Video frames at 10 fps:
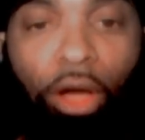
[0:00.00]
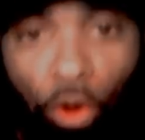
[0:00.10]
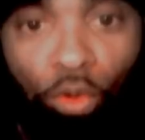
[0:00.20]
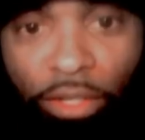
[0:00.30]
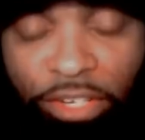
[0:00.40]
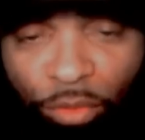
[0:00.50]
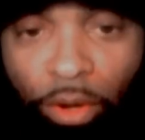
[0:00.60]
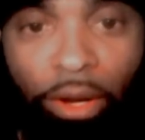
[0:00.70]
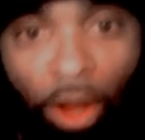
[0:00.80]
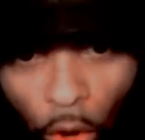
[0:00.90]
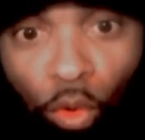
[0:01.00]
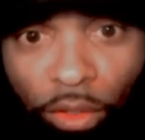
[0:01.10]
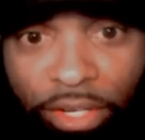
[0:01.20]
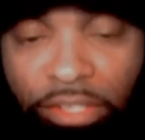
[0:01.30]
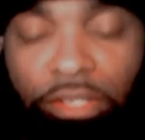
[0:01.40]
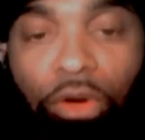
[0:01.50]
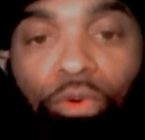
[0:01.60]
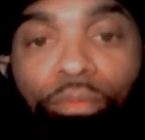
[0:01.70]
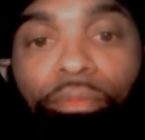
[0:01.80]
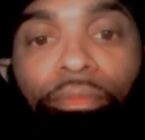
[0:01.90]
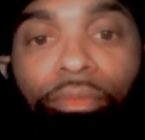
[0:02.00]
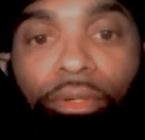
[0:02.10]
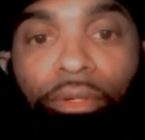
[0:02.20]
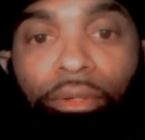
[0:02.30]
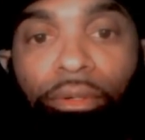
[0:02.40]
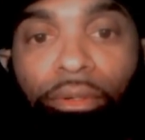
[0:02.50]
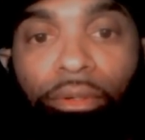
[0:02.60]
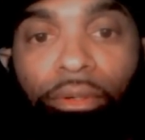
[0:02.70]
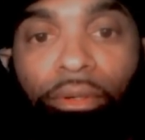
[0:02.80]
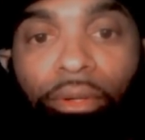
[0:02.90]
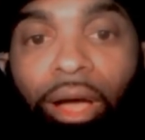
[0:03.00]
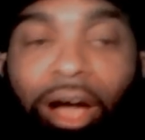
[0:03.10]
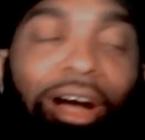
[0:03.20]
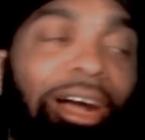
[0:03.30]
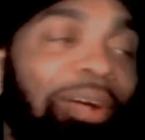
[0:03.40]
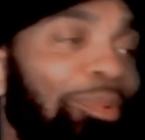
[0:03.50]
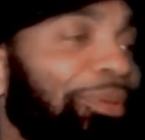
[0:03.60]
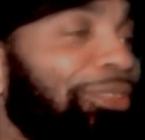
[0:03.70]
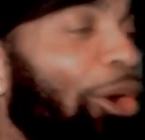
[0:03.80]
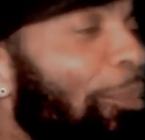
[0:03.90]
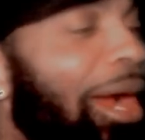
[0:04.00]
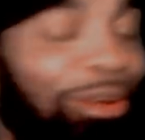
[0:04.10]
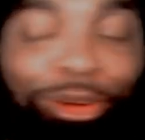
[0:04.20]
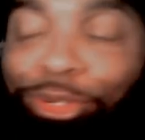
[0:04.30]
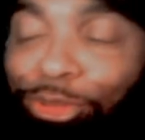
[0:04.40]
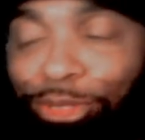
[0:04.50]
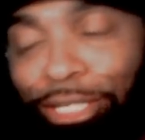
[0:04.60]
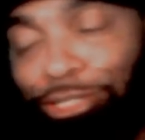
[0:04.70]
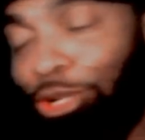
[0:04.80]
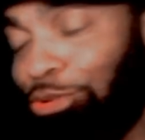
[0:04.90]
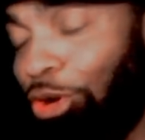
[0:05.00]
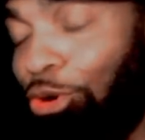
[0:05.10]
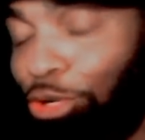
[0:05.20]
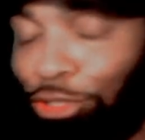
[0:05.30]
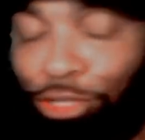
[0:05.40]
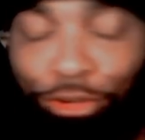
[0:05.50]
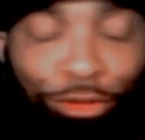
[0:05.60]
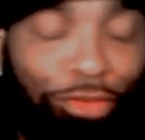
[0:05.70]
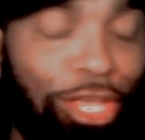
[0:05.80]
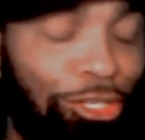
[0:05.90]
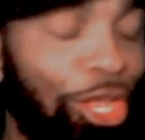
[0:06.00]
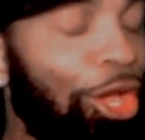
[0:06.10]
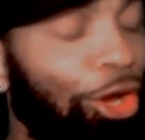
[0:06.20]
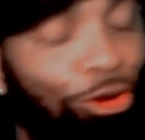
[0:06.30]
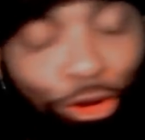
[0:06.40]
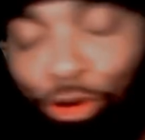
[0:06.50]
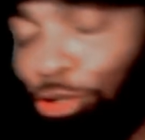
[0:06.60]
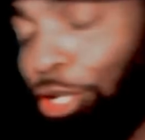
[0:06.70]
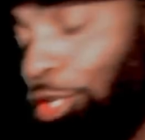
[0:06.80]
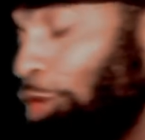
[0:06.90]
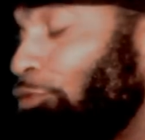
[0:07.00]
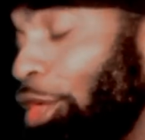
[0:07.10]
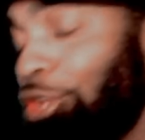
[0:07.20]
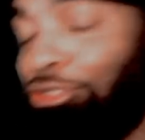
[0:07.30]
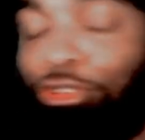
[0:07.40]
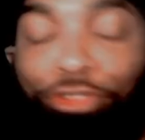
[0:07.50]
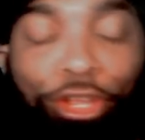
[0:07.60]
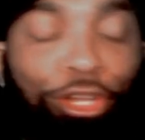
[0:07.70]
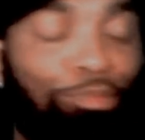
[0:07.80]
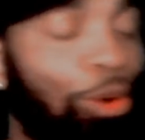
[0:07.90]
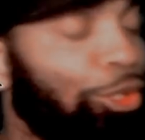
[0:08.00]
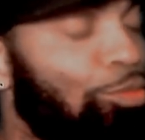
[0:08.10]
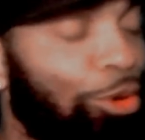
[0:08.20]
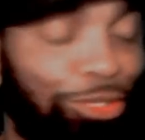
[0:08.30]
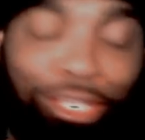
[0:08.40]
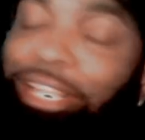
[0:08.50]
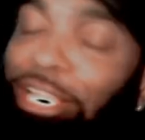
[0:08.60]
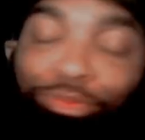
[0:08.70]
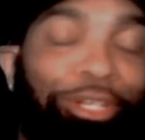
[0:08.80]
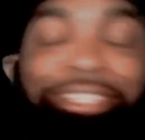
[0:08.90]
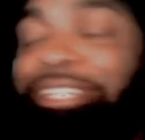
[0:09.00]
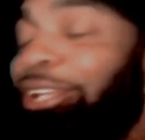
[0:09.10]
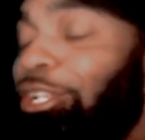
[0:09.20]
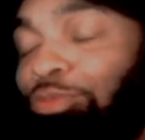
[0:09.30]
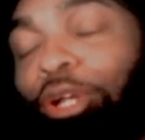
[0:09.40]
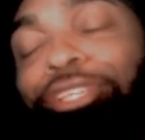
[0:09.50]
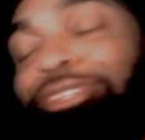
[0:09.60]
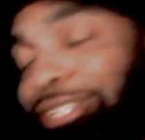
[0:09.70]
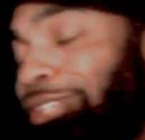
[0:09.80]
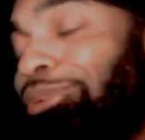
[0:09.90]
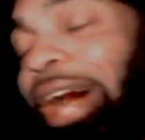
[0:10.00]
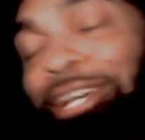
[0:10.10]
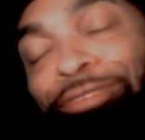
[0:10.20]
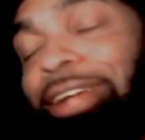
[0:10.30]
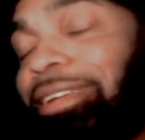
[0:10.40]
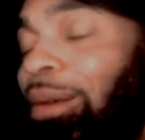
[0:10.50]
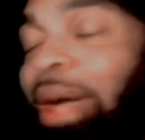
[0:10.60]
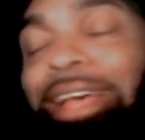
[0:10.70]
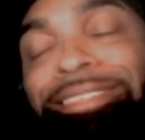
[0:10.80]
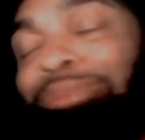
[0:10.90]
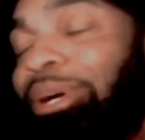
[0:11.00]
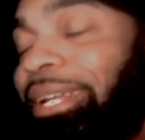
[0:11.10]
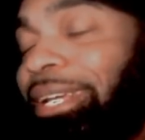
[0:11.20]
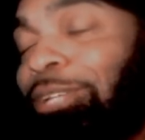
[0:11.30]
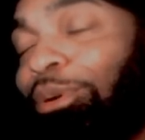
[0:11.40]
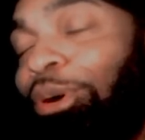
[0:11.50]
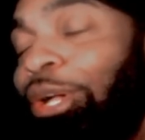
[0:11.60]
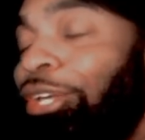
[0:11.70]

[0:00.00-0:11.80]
Oakland is where, Oakland is his home. Oh, come, it don't matter, though. You just close to Oakland, close to Vegas. Oakland, then Vegas, then it's Baltimore. See, that's what, see, that's why you see you guys right now, man. I see what it is, bro.